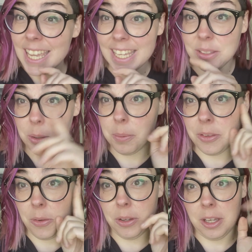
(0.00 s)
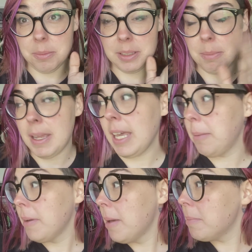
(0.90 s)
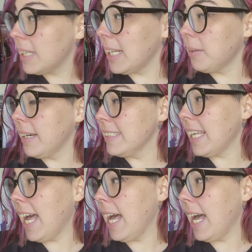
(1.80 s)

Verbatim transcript: ignore what's going on with the makeup. But anyways,